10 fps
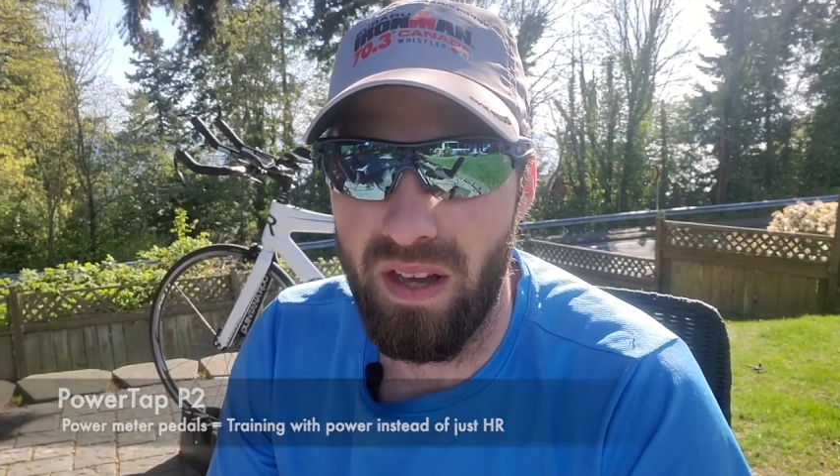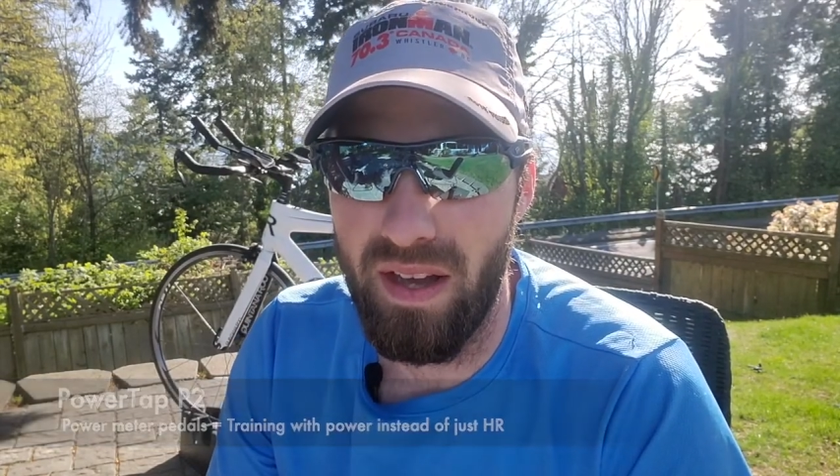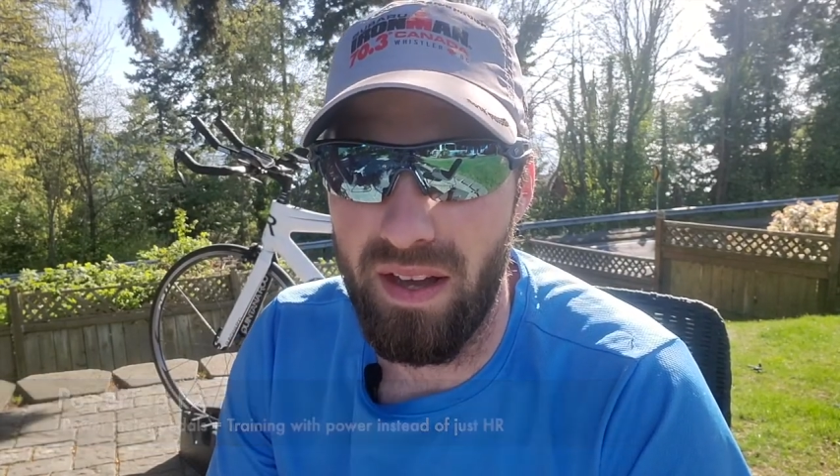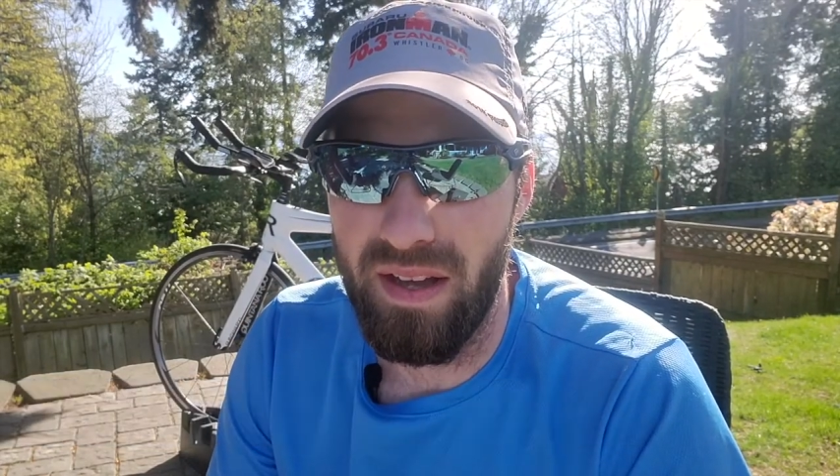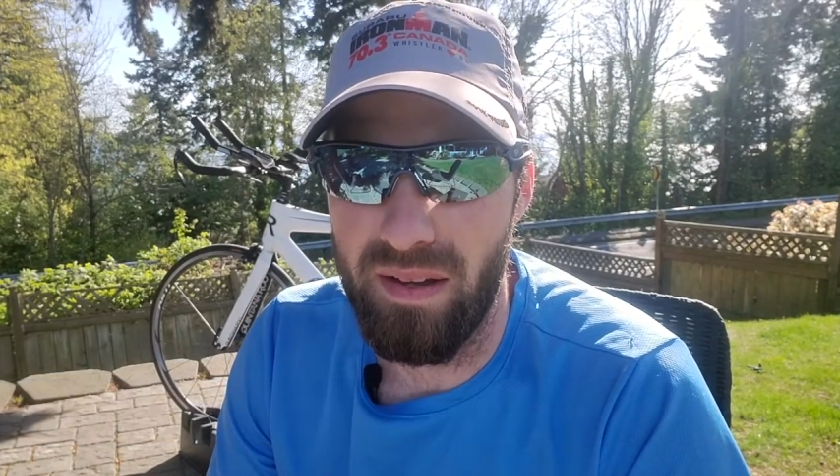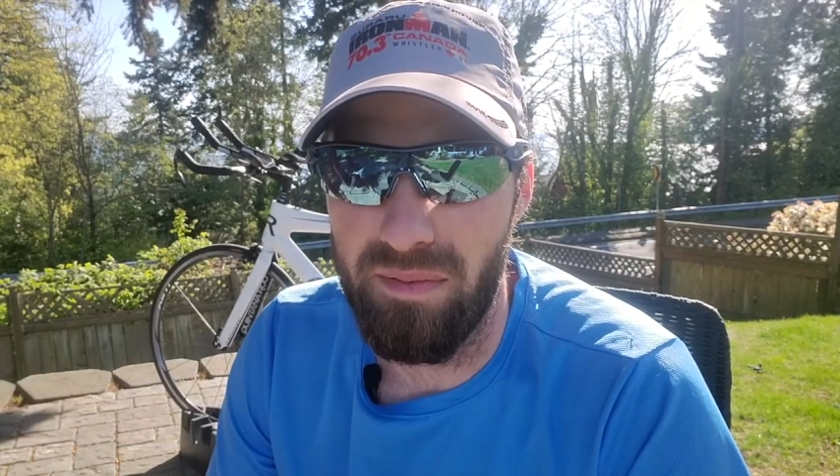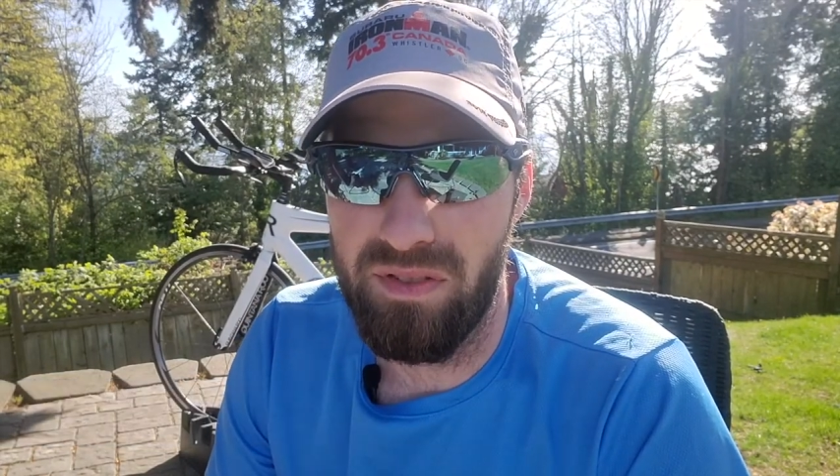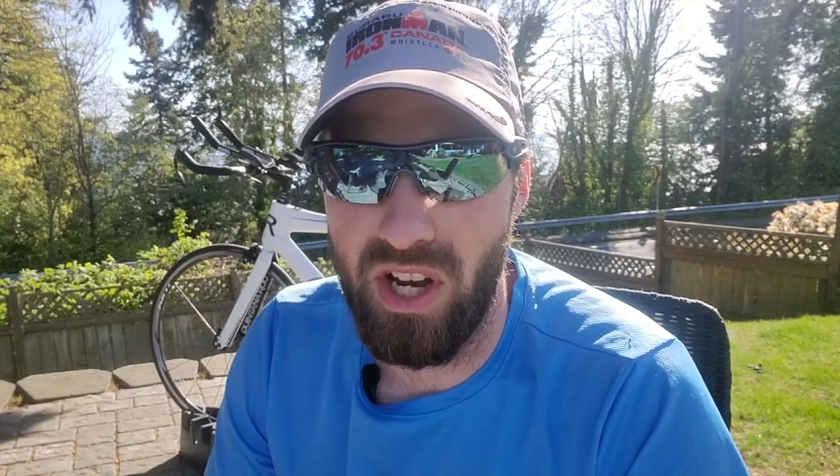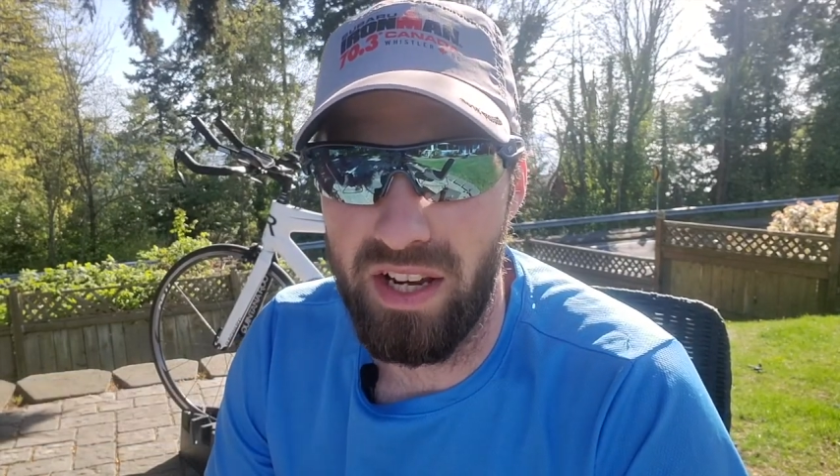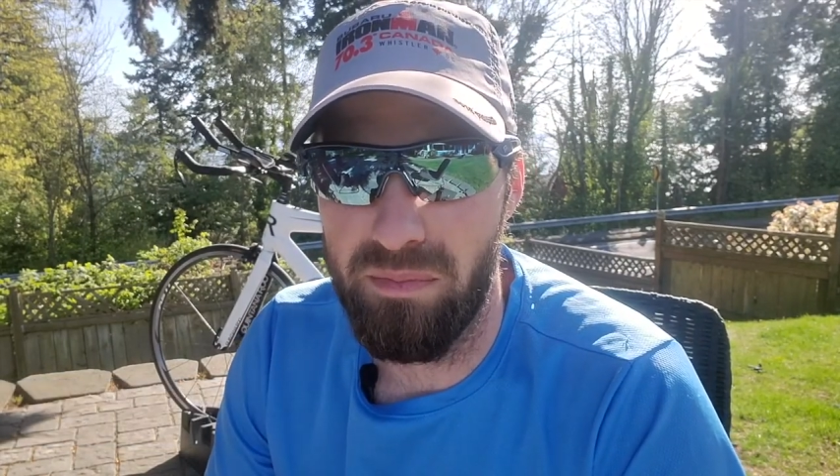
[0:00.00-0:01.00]
I've
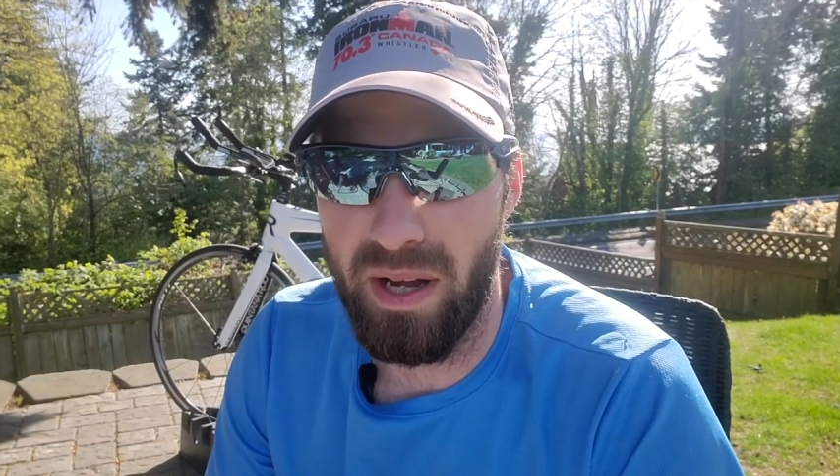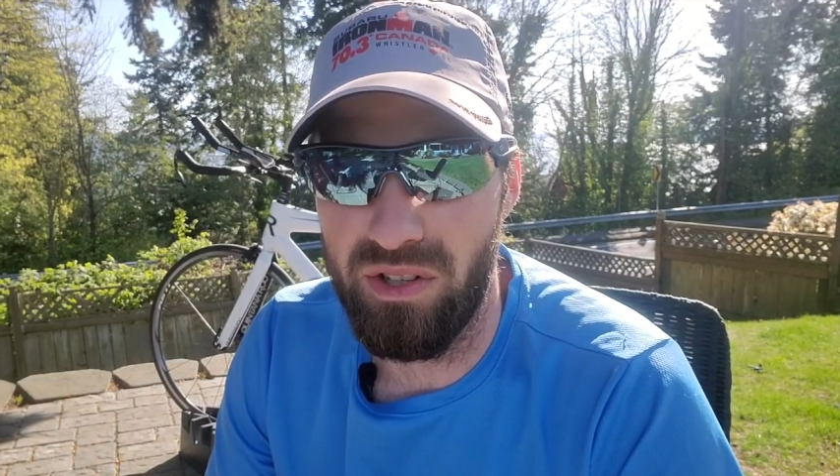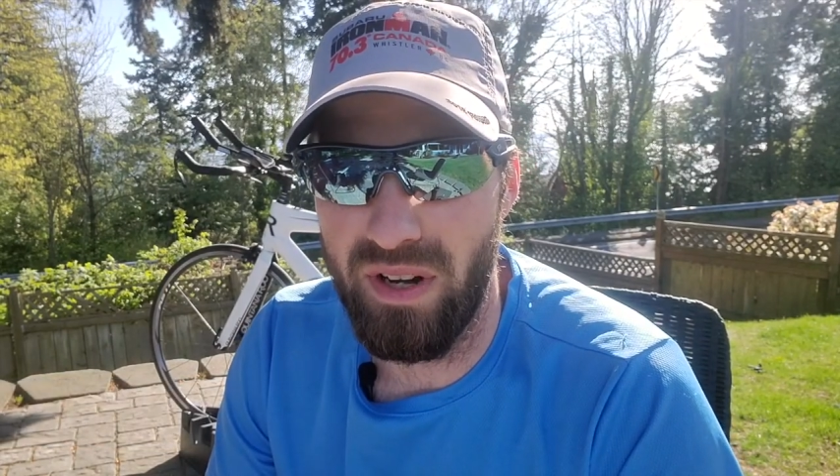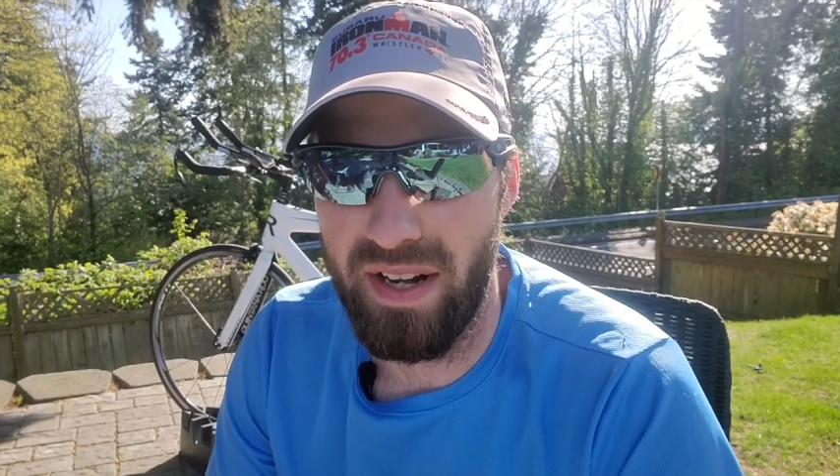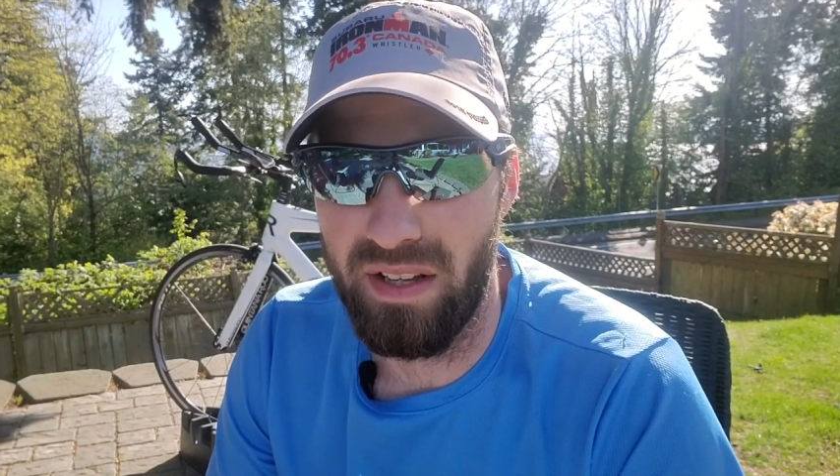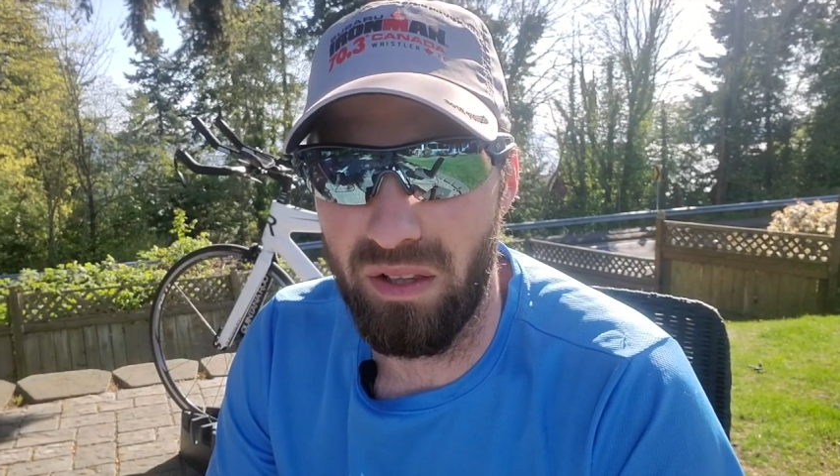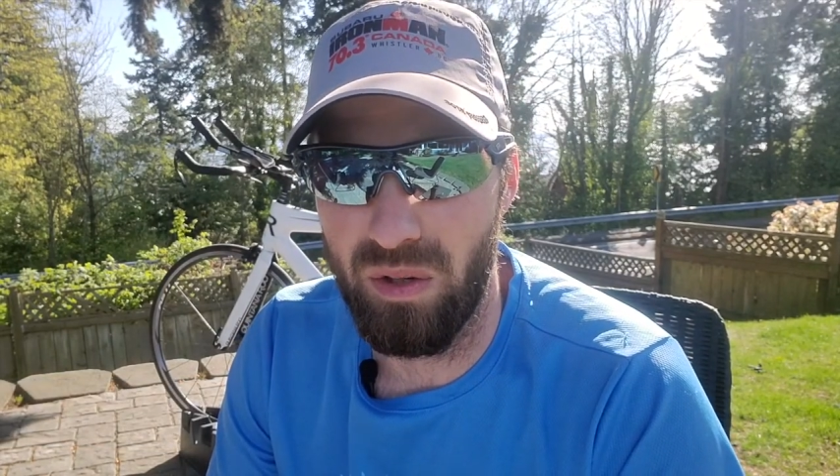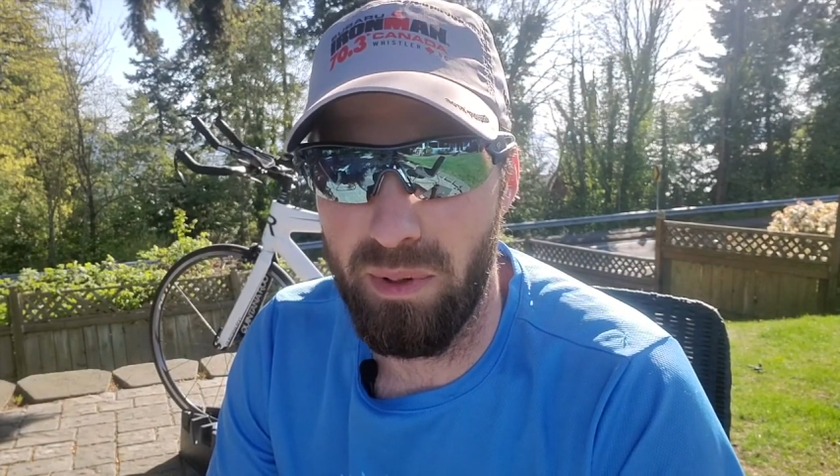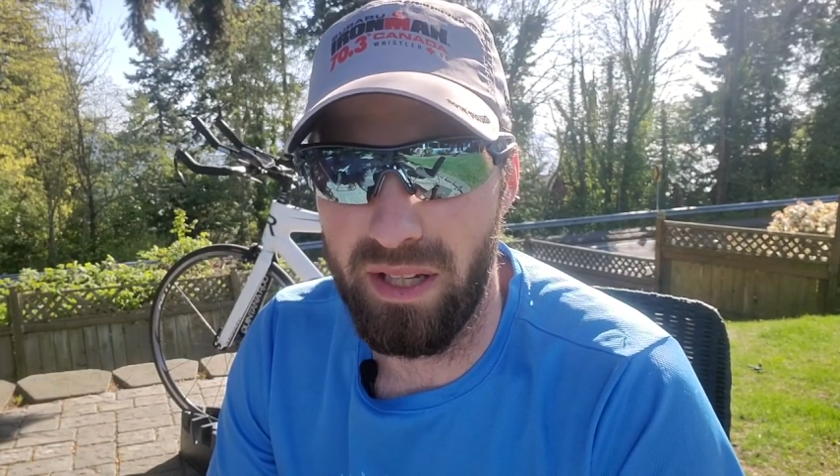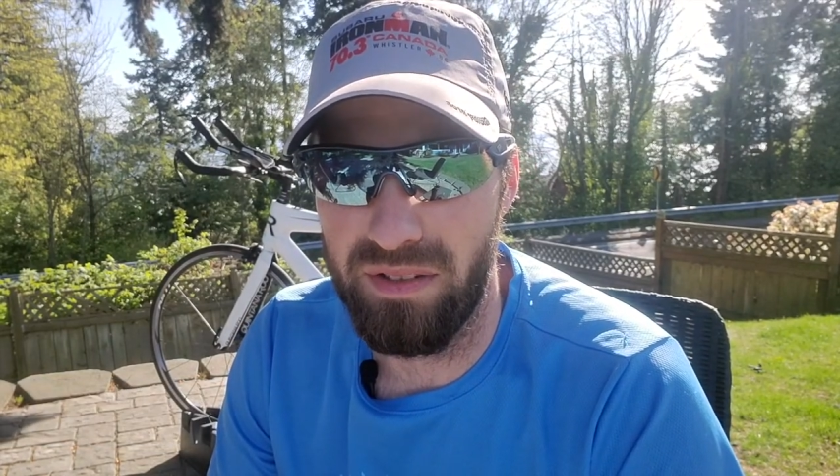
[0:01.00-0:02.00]
changed my training a
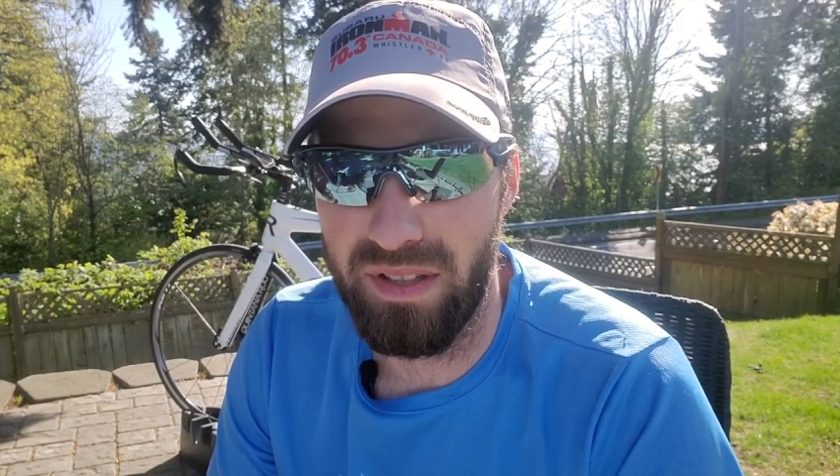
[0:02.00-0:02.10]
little bit.